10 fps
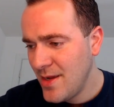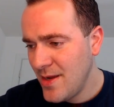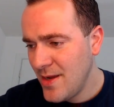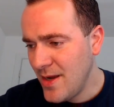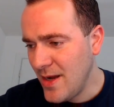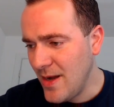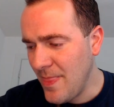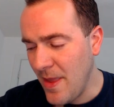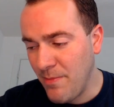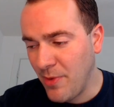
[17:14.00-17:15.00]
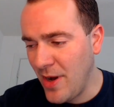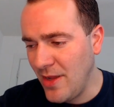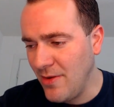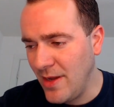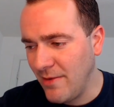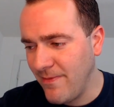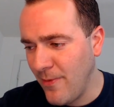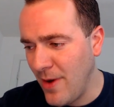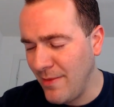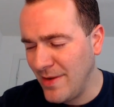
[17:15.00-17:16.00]
Abreu hitting
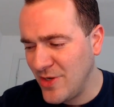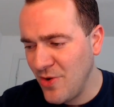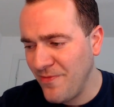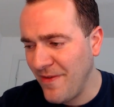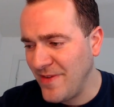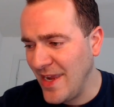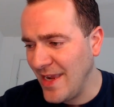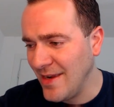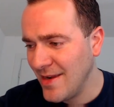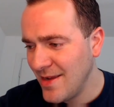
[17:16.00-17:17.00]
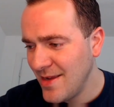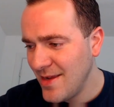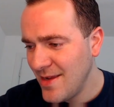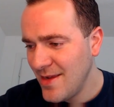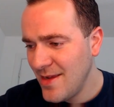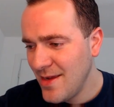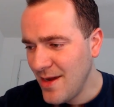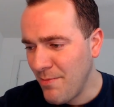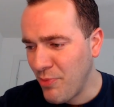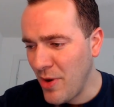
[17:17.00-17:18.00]
215.
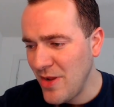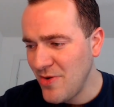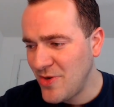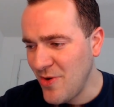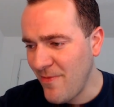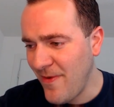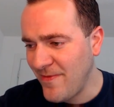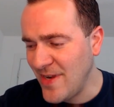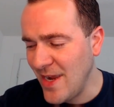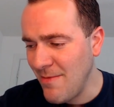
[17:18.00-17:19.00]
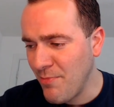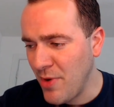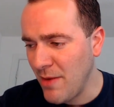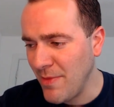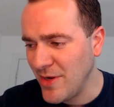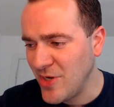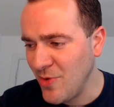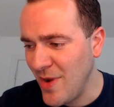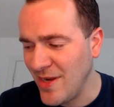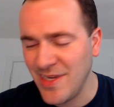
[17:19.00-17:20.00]
Abreu, 215, Bregman,
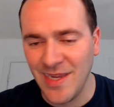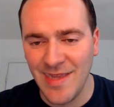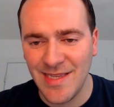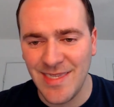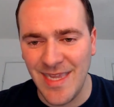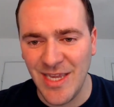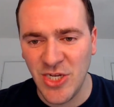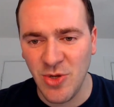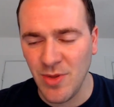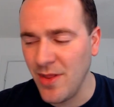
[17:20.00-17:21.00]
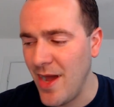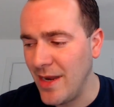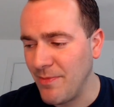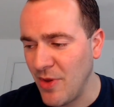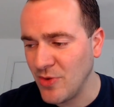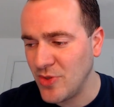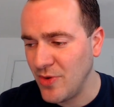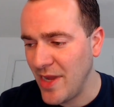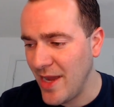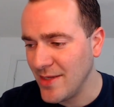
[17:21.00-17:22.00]
218. That's the issue in the lineup, those 2
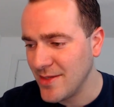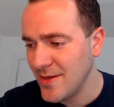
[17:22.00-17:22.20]
guys.